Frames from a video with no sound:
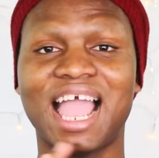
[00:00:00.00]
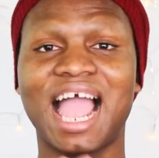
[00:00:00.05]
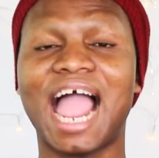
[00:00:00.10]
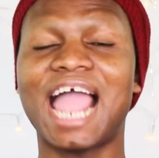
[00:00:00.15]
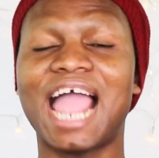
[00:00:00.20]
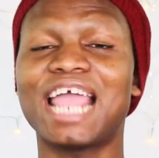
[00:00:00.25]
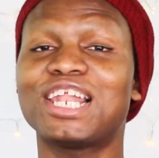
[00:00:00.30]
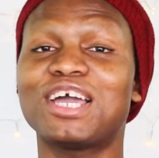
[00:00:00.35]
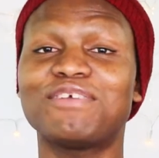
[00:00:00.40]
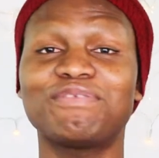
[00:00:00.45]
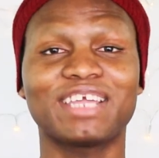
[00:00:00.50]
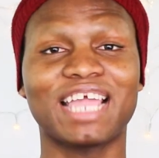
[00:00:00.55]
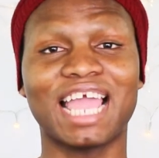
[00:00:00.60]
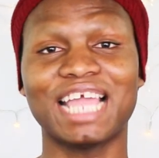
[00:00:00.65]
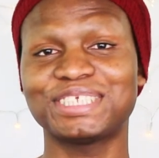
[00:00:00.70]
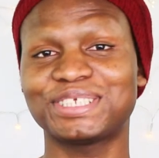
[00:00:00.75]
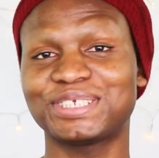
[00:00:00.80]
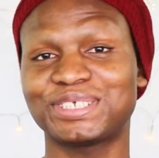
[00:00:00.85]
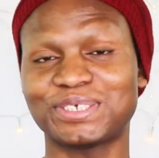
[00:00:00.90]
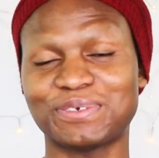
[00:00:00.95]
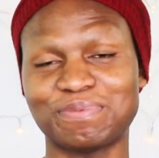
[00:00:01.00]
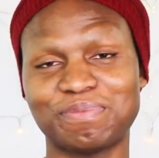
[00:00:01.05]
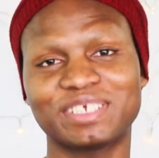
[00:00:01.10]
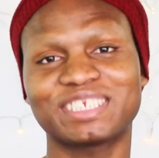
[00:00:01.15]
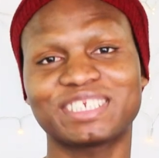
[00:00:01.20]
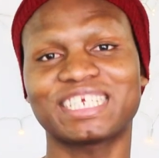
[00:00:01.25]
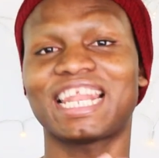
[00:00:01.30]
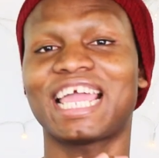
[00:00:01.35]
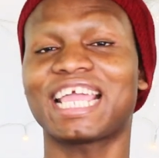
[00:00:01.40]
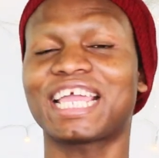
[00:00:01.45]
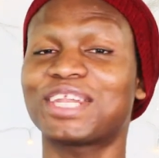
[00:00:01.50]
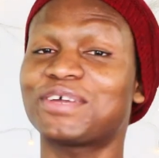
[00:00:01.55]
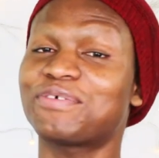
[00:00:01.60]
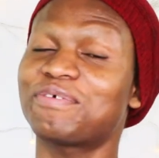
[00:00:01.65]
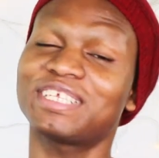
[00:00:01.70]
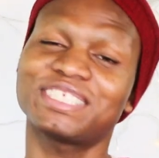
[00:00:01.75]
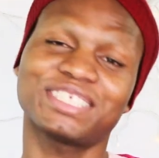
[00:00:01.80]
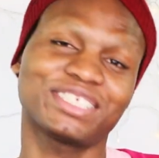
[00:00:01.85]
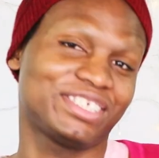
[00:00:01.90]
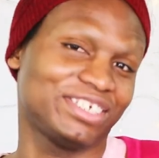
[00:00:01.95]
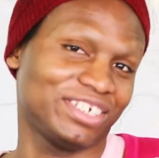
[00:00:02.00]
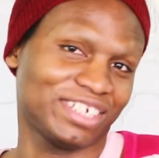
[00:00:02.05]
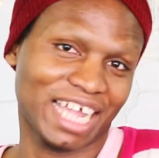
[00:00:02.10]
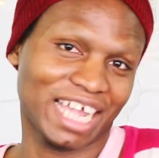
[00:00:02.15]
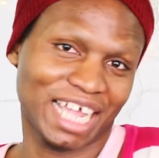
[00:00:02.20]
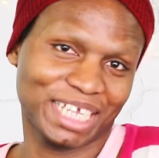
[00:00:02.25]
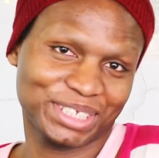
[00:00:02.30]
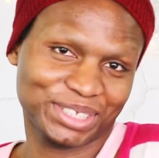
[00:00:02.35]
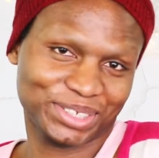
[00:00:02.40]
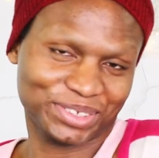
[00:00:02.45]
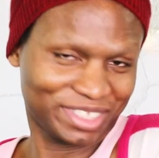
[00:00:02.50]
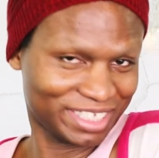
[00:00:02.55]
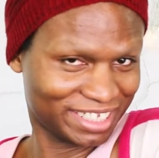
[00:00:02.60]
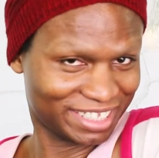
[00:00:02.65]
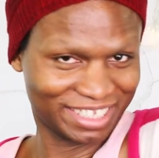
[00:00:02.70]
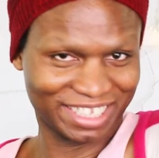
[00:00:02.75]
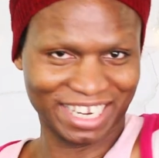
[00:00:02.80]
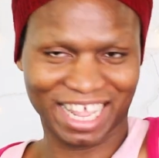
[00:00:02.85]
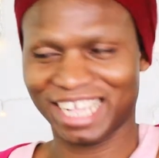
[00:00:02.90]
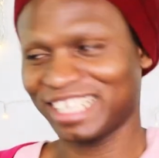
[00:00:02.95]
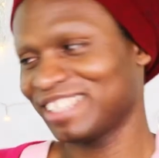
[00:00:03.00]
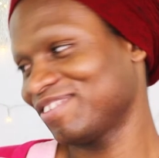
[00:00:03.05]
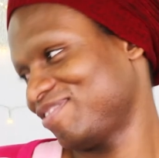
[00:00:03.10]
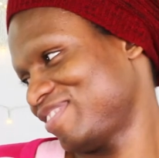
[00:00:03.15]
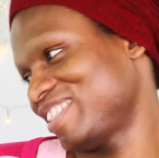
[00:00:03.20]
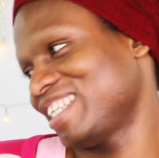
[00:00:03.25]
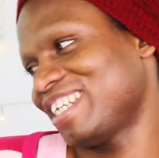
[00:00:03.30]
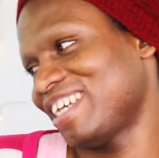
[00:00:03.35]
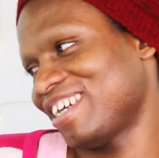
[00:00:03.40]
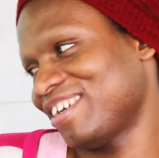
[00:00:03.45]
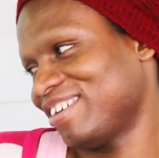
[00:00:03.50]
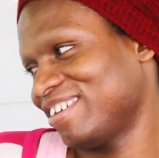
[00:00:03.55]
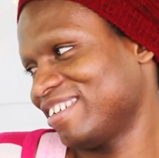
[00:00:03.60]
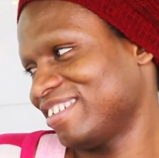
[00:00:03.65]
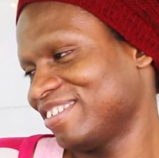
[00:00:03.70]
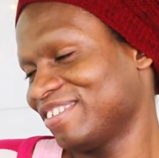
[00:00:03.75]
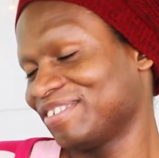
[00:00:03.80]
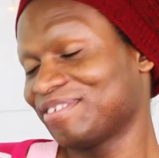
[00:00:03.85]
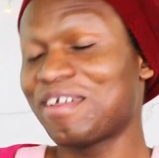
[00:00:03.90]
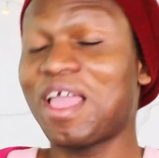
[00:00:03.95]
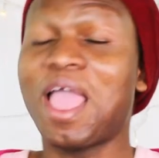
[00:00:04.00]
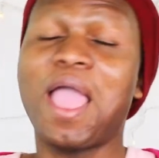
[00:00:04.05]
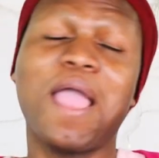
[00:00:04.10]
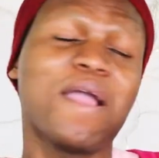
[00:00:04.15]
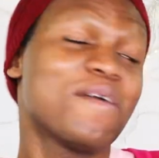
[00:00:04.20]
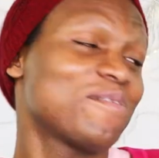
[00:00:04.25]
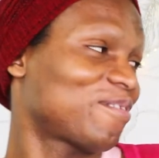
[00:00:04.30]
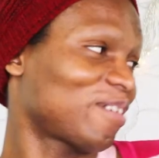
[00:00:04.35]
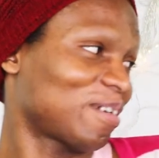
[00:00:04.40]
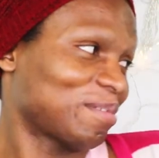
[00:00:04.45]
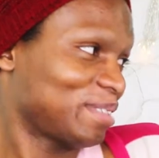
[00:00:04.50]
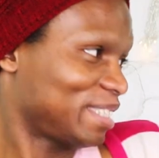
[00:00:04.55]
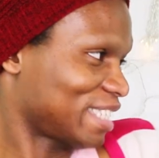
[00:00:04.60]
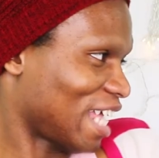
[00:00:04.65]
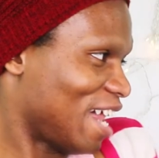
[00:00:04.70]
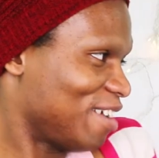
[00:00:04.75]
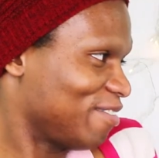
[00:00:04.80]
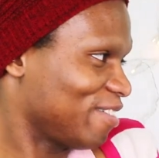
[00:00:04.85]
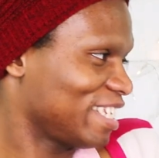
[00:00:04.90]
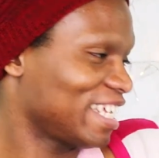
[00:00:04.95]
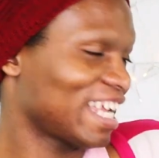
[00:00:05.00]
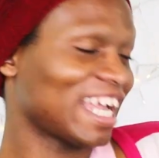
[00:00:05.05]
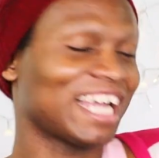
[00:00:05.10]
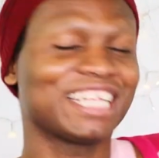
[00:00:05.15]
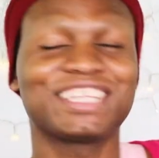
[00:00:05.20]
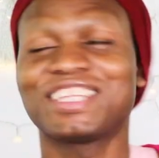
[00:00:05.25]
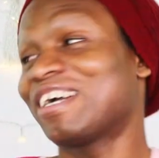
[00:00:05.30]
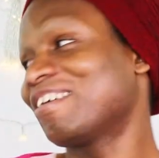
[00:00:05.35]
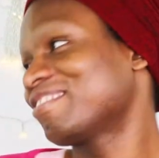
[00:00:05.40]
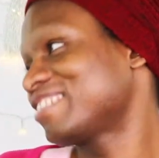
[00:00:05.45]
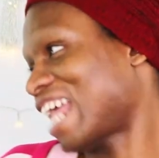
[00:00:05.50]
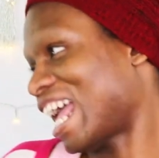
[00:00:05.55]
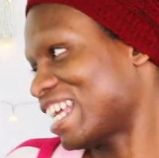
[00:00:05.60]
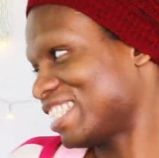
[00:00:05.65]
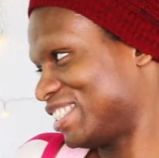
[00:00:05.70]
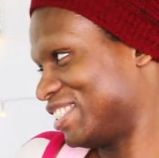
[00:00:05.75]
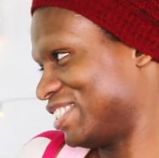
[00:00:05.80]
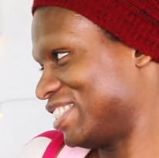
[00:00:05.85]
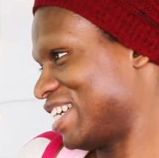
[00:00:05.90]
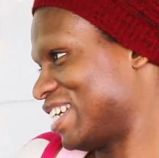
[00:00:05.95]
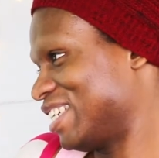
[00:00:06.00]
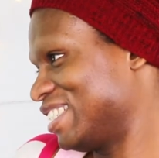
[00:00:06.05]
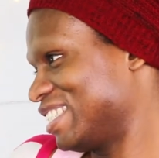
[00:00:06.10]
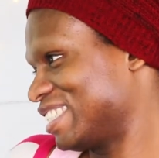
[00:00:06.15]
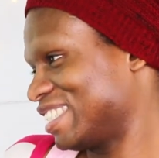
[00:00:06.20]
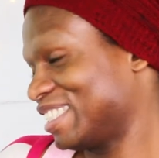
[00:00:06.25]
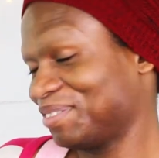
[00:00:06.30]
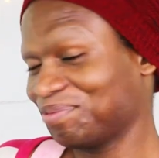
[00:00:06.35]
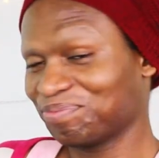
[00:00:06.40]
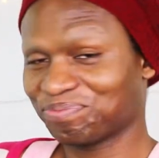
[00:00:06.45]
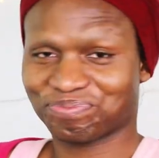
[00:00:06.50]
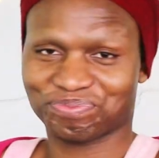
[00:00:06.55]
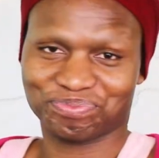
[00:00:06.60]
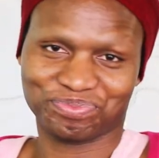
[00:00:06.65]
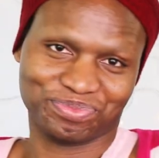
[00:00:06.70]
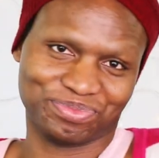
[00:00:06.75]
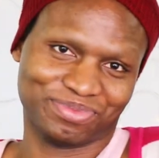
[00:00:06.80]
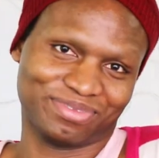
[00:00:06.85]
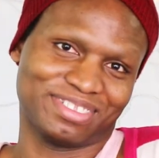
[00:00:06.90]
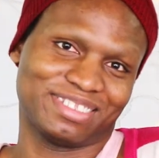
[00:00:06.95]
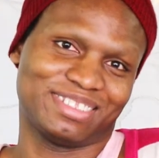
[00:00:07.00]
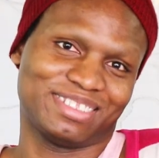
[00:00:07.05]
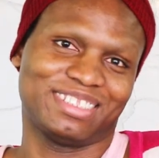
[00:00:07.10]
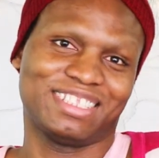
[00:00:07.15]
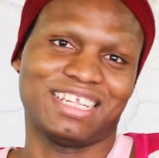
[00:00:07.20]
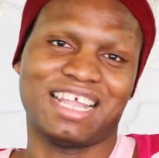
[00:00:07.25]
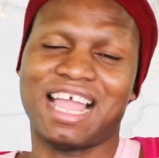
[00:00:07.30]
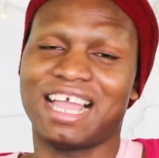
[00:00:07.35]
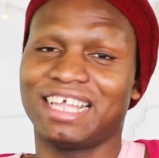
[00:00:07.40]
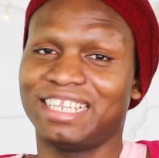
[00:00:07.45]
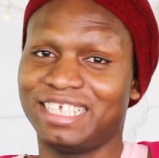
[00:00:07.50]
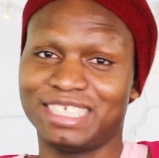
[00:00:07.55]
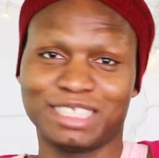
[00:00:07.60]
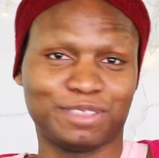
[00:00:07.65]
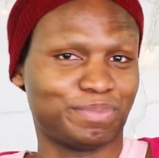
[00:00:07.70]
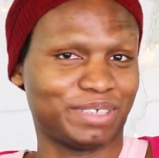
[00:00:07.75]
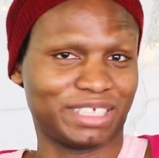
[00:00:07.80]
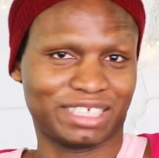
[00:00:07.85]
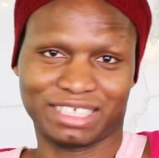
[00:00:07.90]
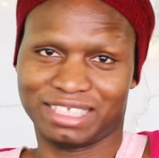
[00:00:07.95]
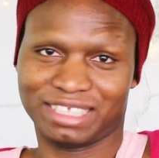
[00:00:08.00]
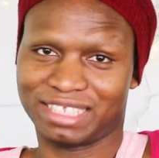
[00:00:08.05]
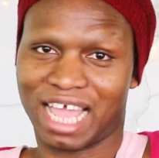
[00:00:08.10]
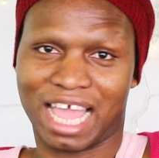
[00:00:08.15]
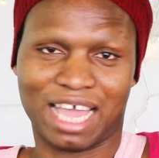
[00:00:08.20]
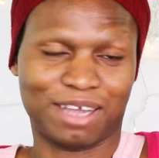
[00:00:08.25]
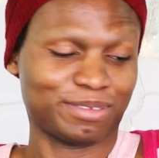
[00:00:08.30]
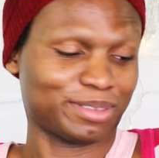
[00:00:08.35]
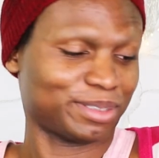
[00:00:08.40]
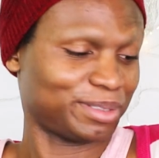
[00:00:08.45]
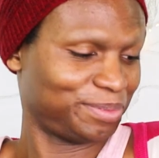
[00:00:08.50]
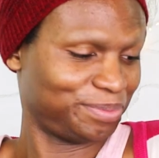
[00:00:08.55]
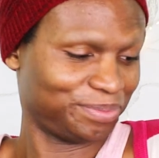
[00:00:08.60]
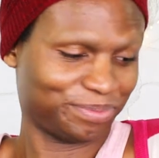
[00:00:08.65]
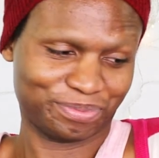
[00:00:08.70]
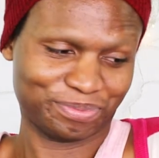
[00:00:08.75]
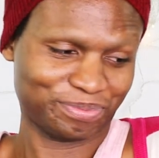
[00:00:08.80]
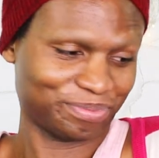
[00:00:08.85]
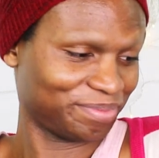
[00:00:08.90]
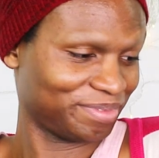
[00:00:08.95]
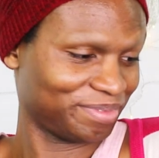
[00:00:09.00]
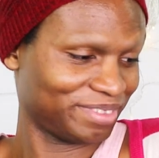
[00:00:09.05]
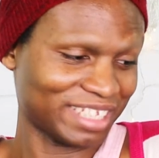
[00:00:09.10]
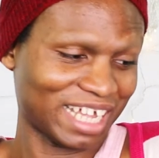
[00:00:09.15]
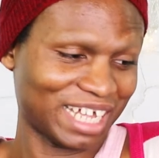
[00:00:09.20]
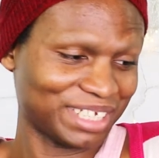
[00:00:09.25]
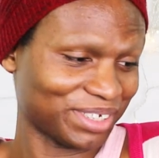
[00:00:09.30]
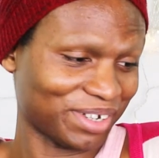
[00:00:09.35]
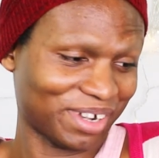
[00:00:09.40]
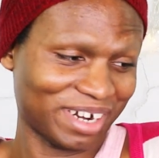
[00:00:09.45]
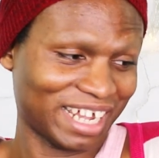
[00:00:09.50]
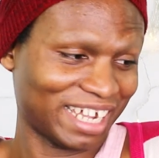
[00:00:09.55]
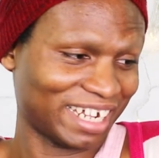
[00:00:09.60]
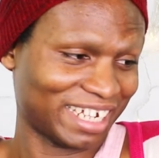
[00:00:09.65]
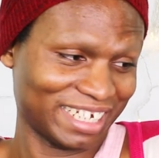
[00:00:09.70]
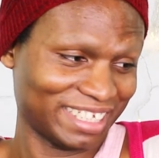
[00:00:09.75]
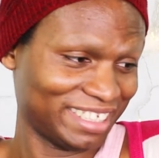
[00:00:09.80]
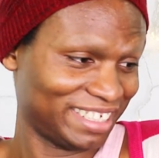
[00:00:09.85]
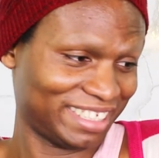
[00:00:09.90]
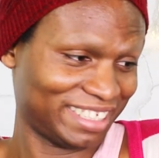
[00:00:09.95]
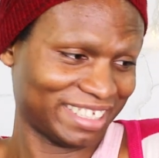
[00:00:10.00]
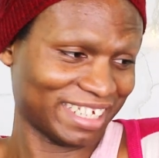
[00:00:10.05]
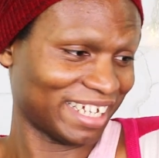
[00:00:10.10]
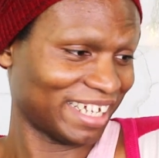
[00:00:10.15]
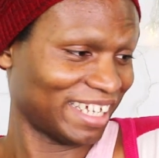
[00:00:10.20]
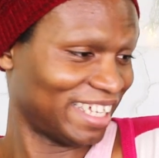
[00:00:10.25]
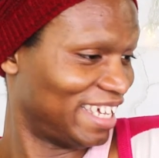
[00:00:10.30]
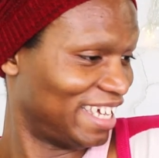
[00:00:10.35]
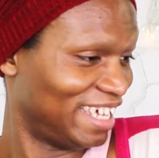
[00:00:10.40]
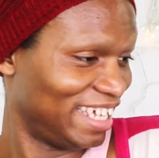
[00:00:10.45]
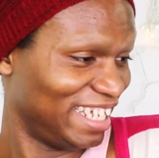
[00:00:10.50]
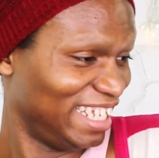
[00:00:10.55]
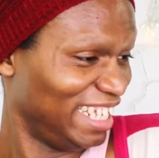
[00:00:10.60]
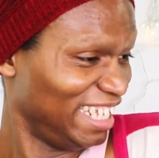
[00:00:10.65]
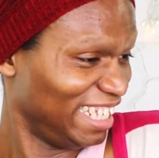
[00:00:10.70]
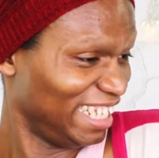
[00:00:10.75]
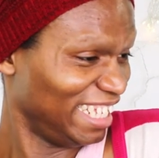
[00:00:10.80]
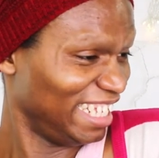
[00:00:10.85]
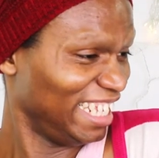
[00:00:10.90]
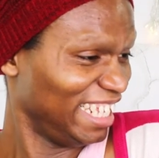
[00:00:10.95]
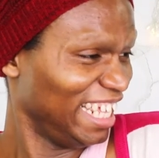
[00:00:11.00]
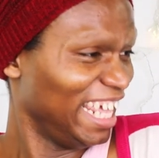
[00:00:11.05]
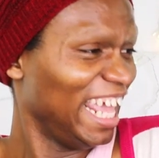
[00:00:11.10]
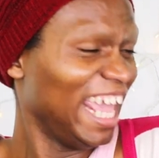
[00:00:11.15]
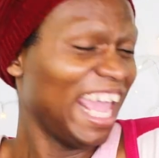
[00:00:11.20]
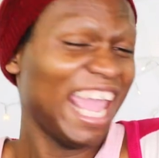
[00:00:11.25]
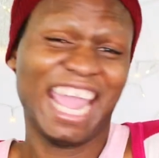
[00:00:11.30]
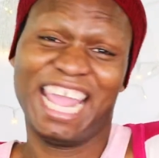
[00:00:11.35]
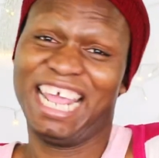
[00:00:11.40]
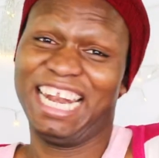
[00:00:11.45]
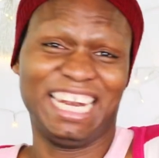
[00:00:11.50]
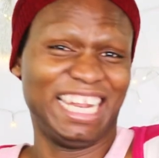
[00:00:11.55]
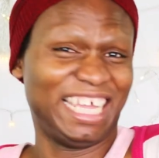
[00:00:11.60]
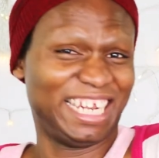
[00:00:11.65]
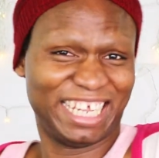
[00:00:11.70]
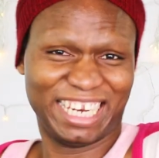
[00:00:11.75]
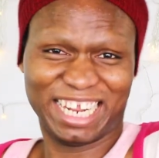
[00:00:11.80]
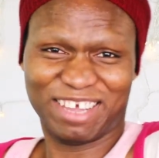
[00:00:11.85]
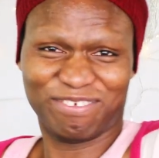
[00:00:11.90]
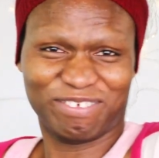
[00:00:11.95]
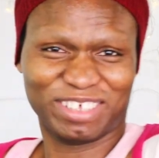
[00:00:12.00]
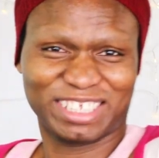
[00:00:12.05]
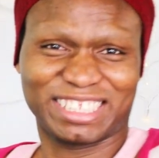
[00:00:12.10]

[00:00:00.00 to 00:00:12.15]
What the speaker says: I love you guys so much. Like, I can't wait to see you guys soon in the next video. From Saudi and DAWSON Studios. This bitch is out. That's all I can say. Lady never